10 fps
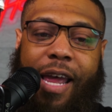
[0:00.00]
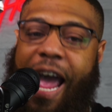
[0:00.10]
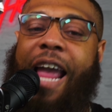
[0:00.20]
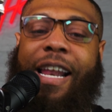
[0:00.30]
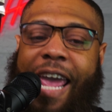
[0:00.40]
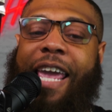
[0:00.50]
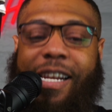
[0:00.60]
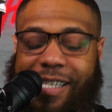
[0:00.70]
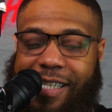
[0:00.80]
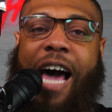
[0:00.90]
I, they get
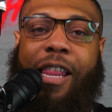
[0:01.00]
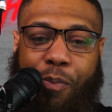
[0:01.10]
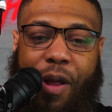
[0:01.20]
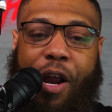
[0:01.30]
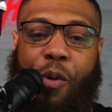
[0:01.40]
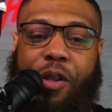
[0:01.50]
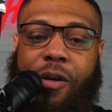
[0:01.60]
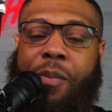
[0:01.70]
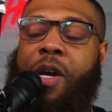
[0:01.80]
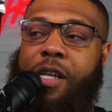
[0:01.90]
a solid player with
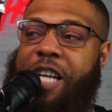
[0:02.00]
them.